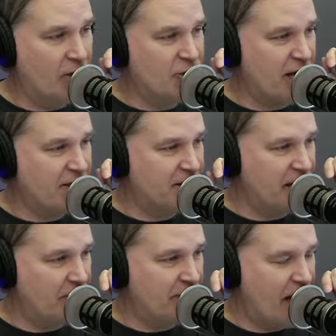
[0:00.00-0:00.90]
she has to
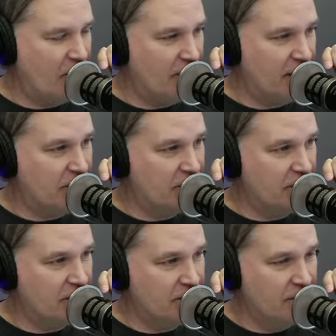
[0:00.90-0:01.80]
step down because
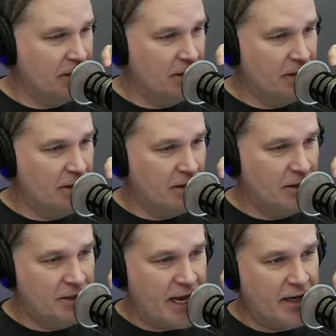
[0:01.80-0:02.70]
she's
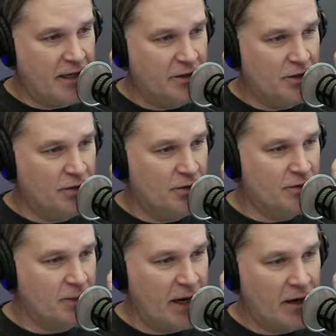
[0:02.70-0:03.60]
dating a dude
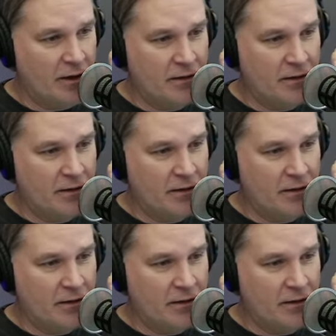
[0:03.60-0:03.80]
who's married.